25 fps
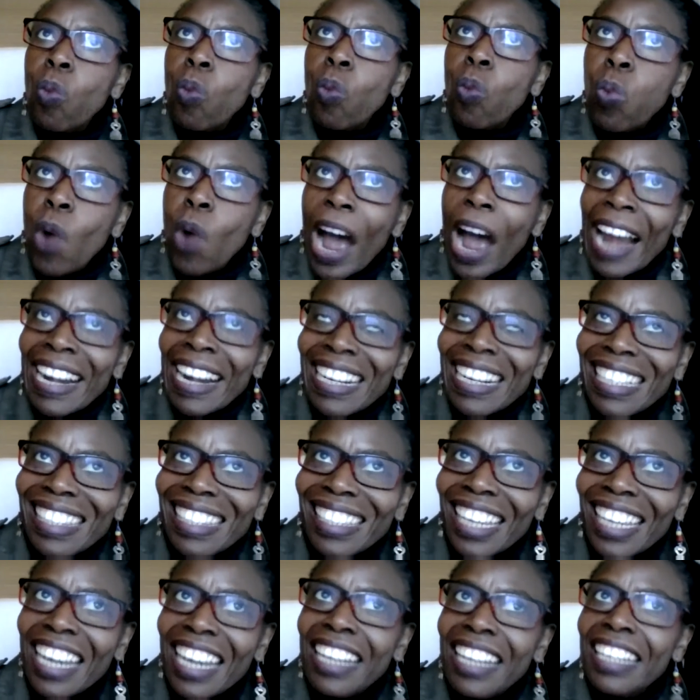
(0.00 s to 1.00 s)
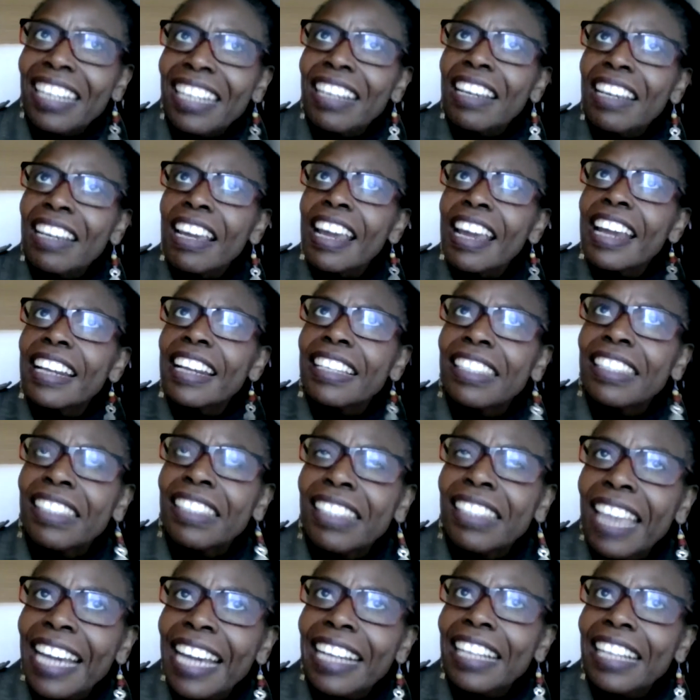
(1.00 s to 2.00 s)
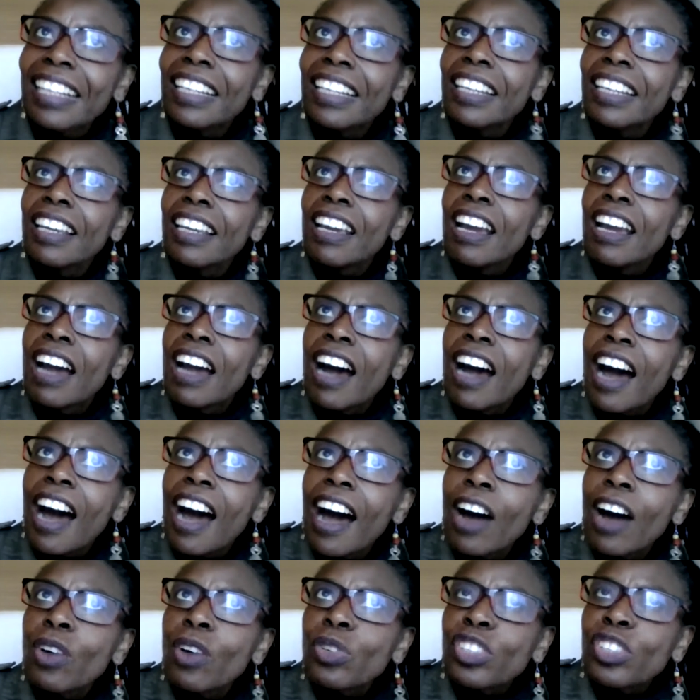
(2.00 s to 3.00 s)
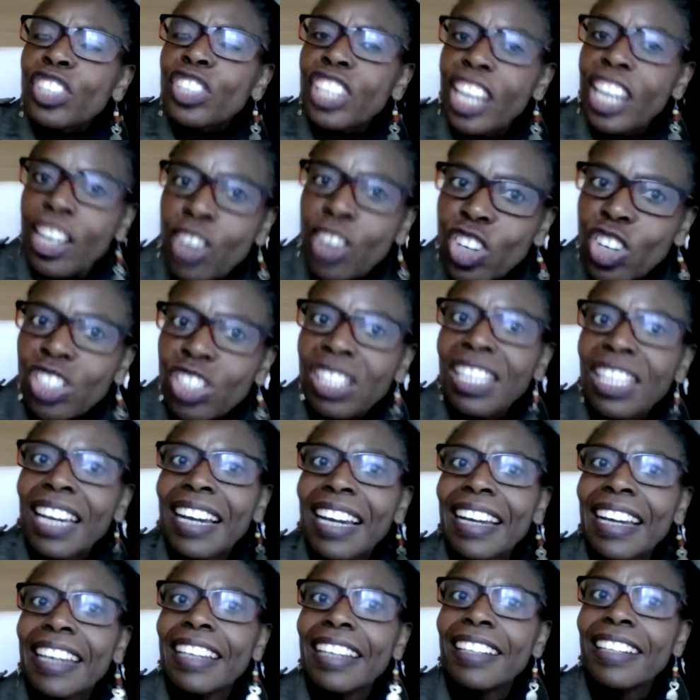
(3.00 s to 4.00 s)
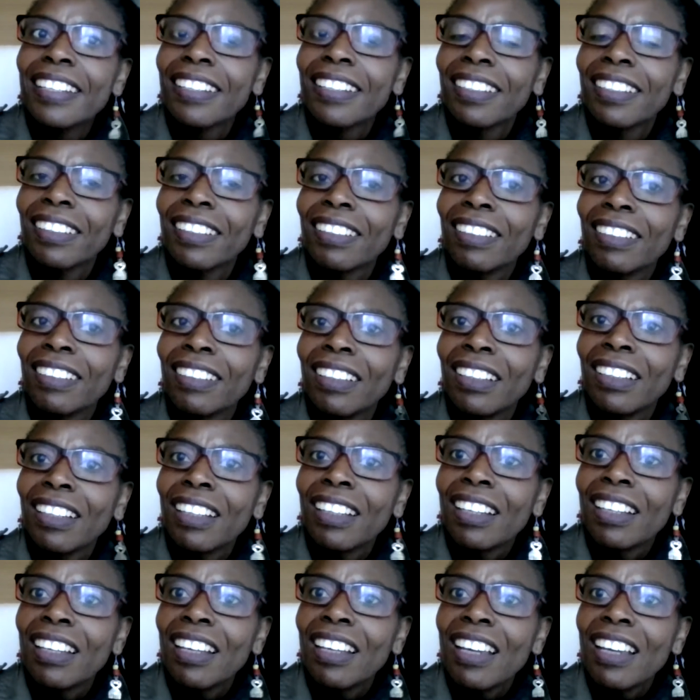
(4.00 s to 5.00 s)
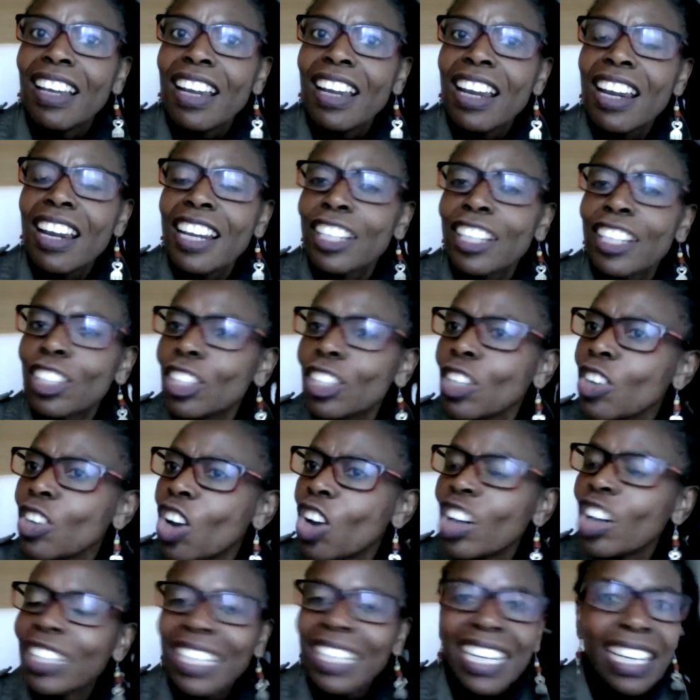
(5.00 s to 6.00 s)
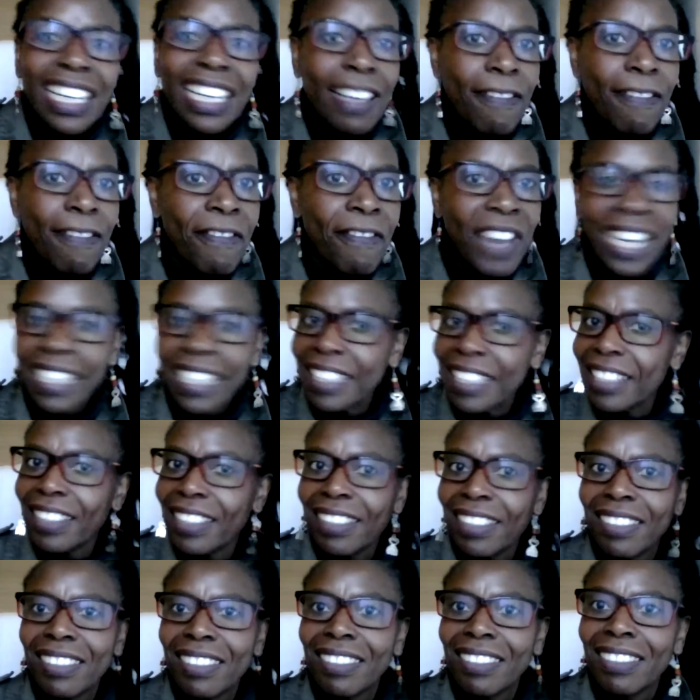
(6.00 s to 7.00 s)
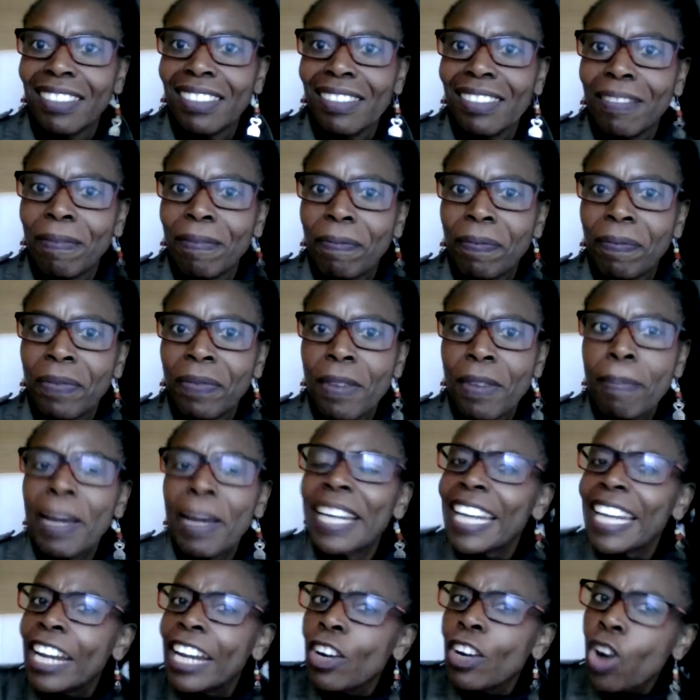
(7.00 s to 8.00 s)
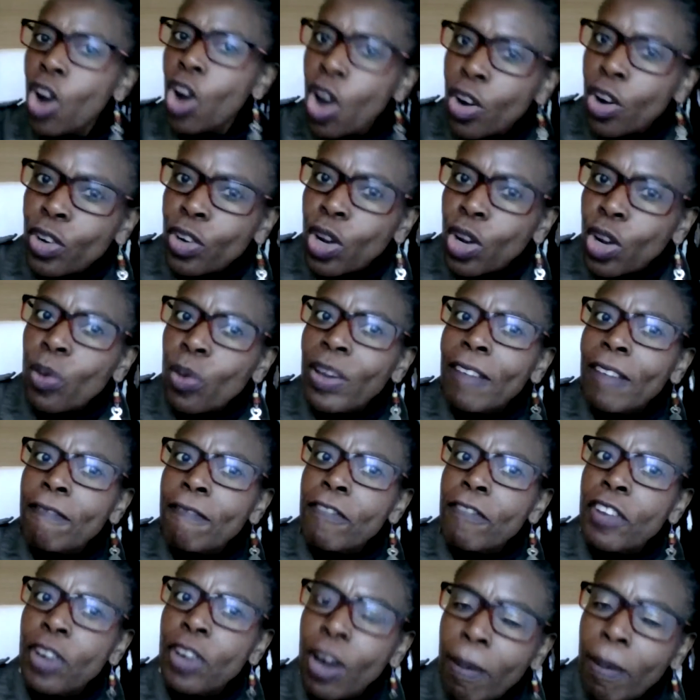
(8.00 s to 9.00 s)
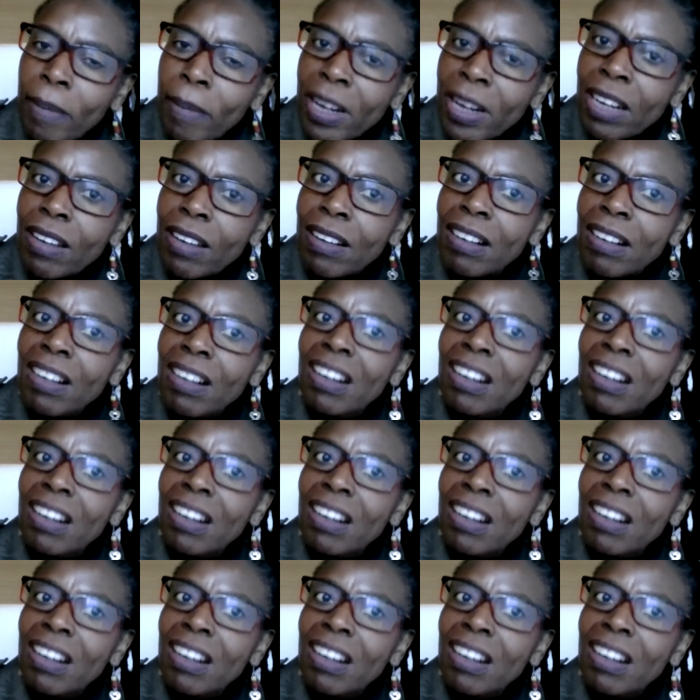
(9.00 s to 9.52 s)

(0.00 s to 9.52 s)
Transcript: understanding exactly how genocide is not an event, but an ongoing phenomenon